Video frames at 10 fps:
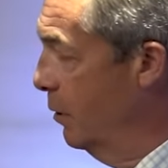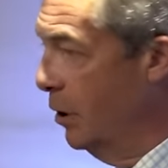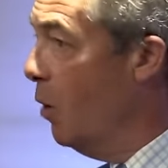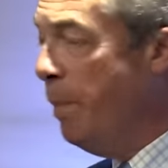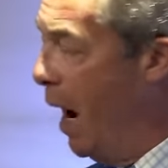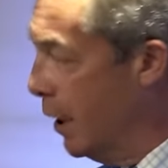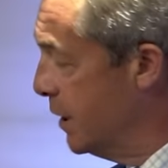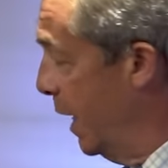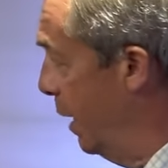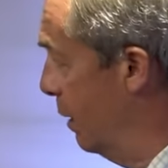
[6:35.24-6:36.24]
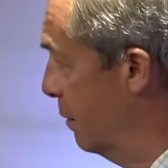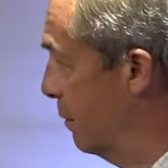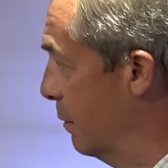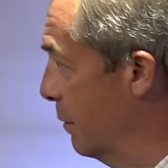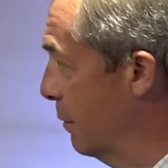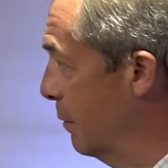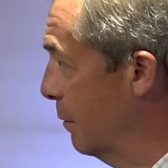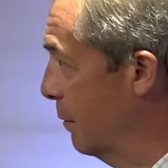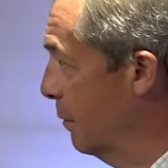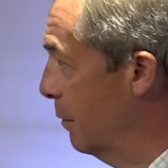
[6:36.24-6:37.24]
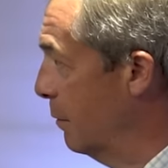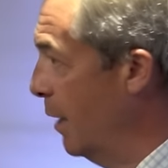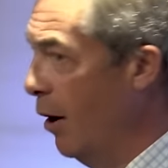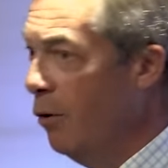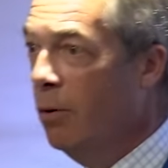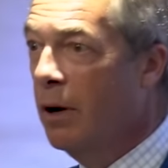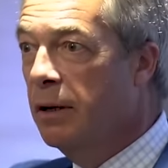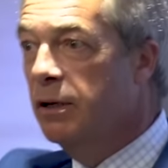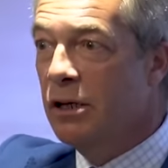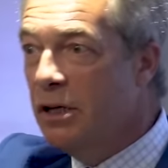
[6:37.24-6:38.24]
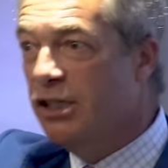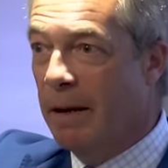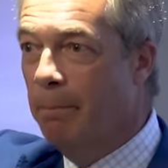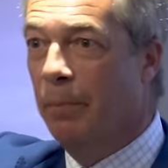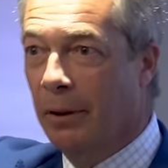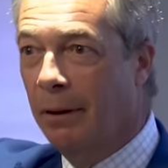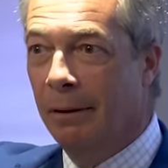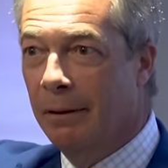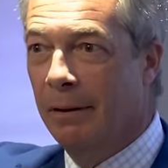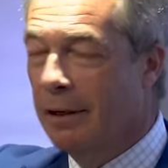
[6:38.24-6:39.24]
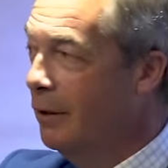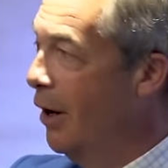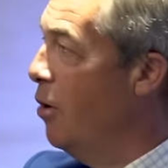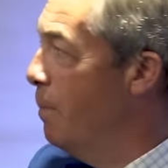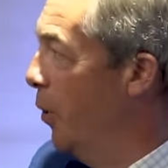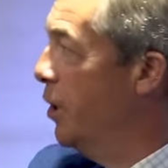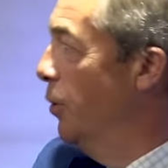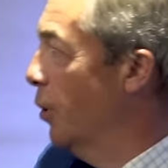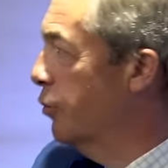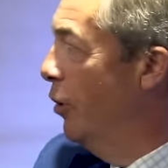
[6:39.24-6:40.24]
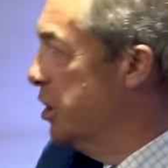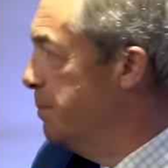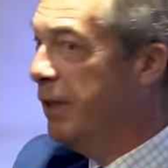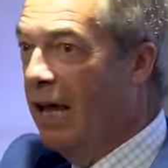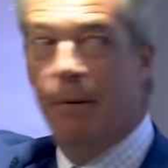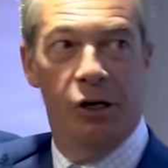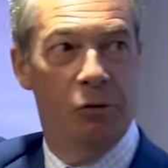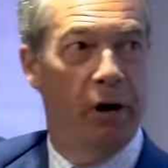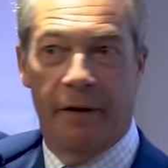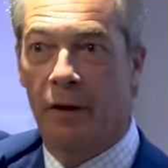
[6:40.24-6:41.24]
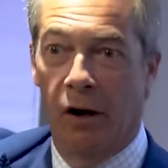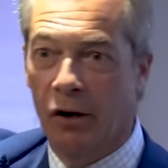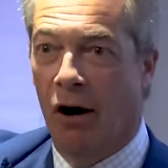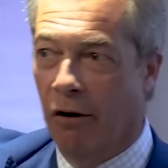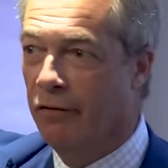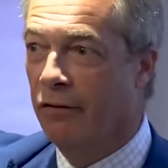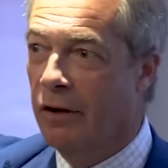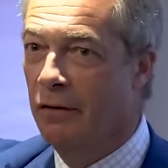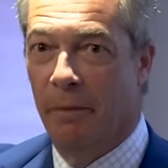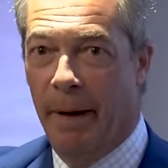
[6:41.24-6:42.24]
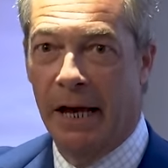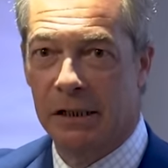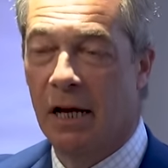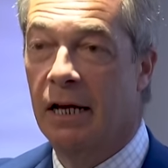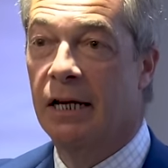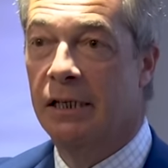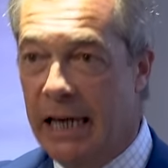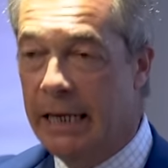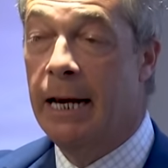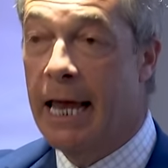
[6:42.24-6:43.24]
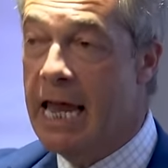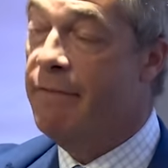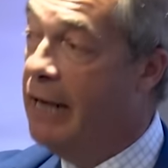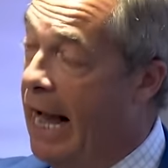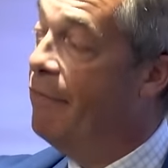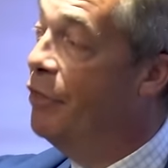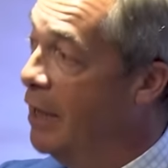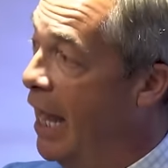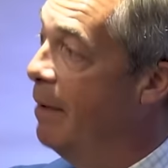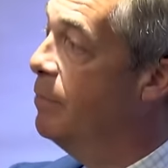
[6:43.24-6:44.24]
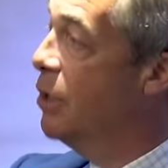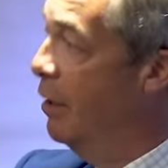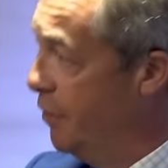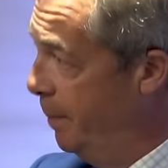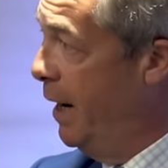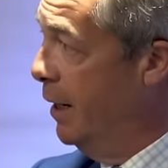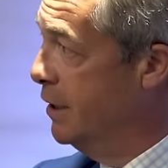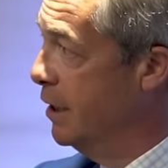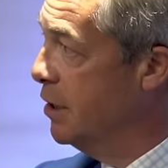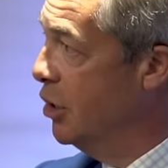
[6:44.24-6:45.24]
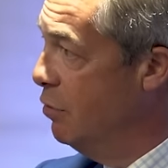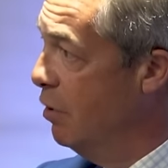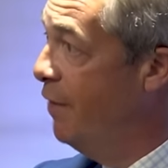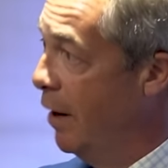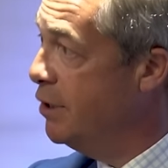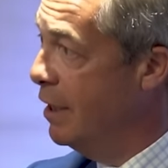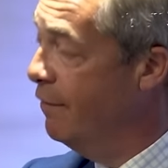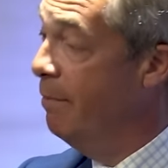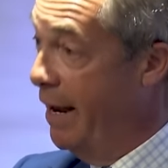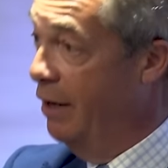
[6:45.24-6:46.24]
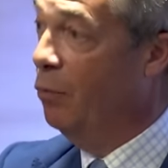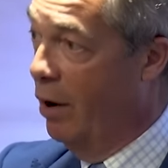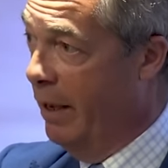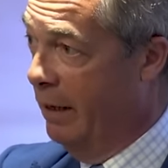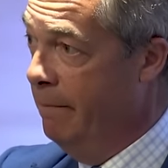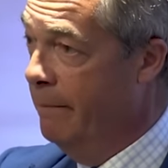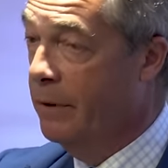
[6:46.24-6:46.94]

No party, no symbol, no put your cross by the image you like the look of, the best, didn't even have the names of the parties. You were voting for men and women